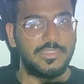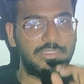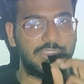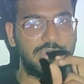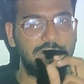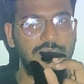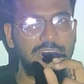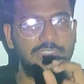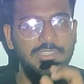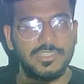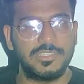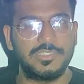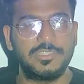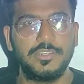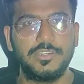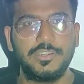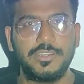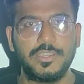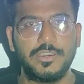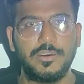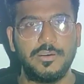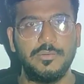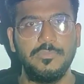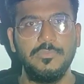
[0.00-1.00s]
this is the
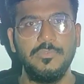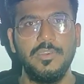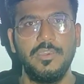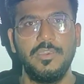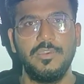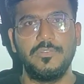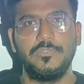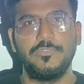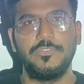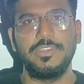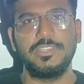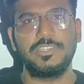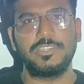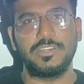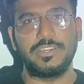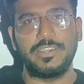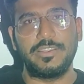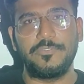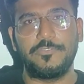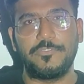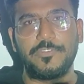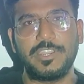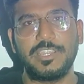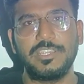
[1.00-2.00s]
term which
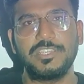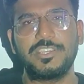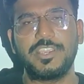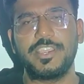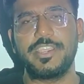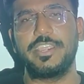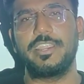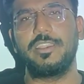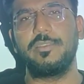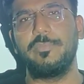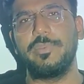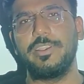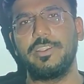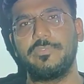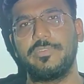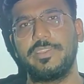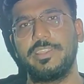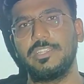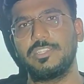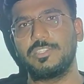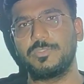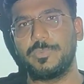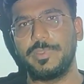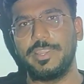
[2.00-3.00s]
differentiate
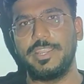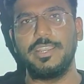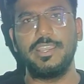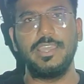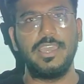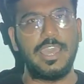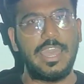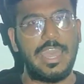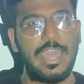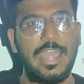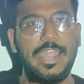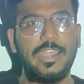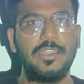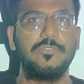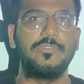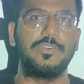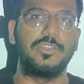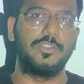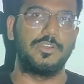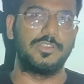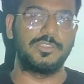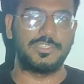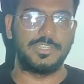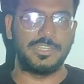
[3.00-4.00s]
between speed and
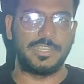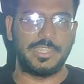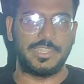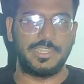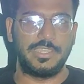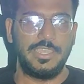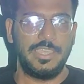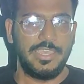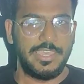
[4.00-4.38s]
velocity.